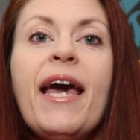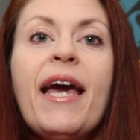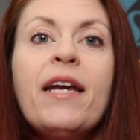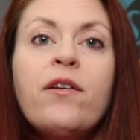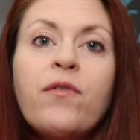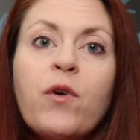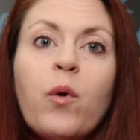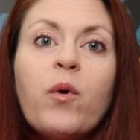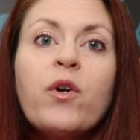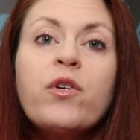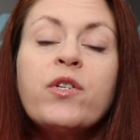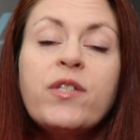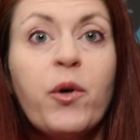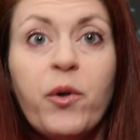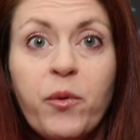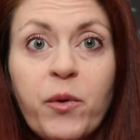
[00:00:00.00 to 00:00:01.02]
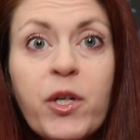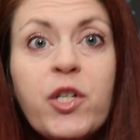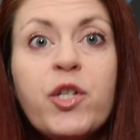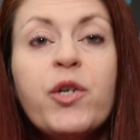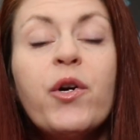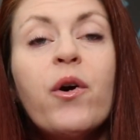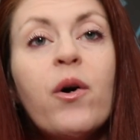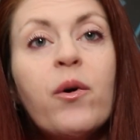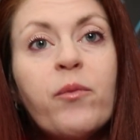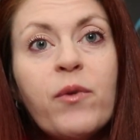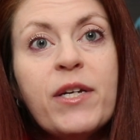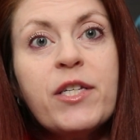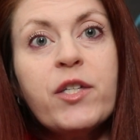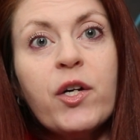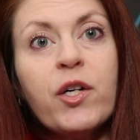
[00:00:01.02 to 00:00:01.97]
and of course you're going to want to do your own
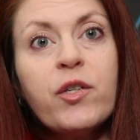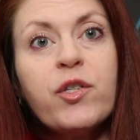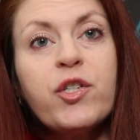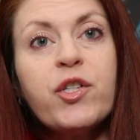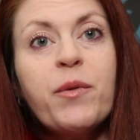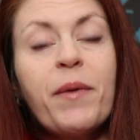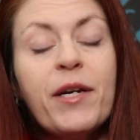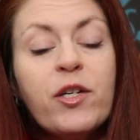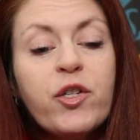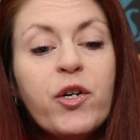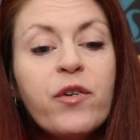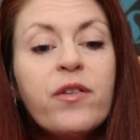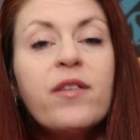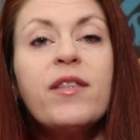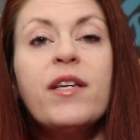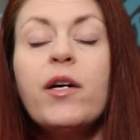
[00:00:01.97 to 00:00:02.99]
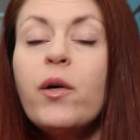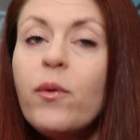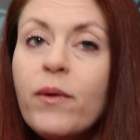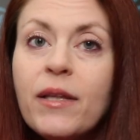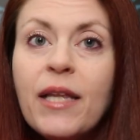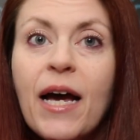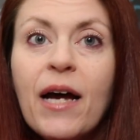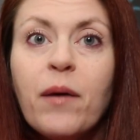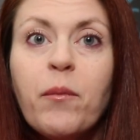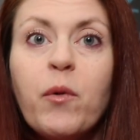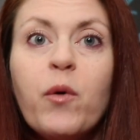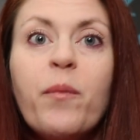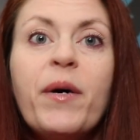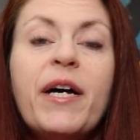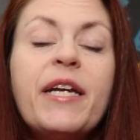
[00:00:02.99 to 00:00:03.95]
research to make sure that they're
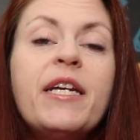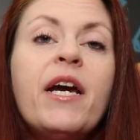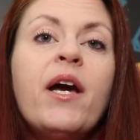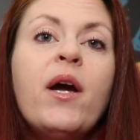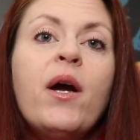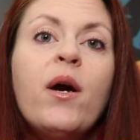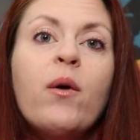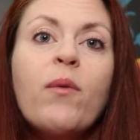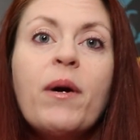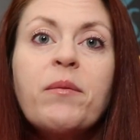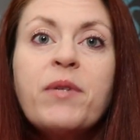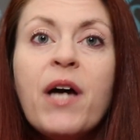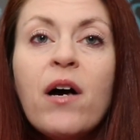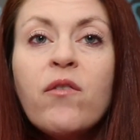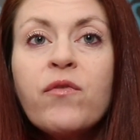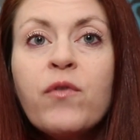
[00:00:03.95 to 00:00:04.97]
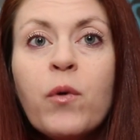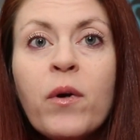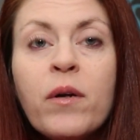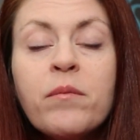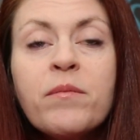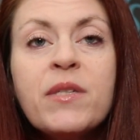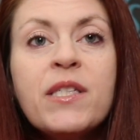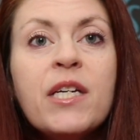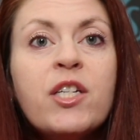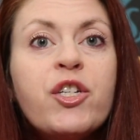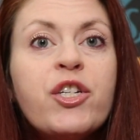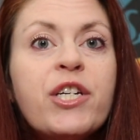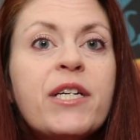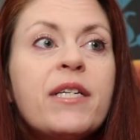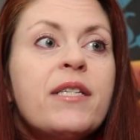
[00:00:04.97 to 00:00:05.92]
reliable, but reptile forums
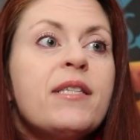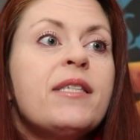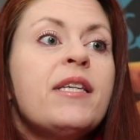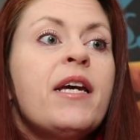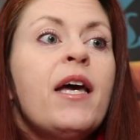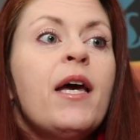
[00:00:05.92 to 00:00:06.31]
such as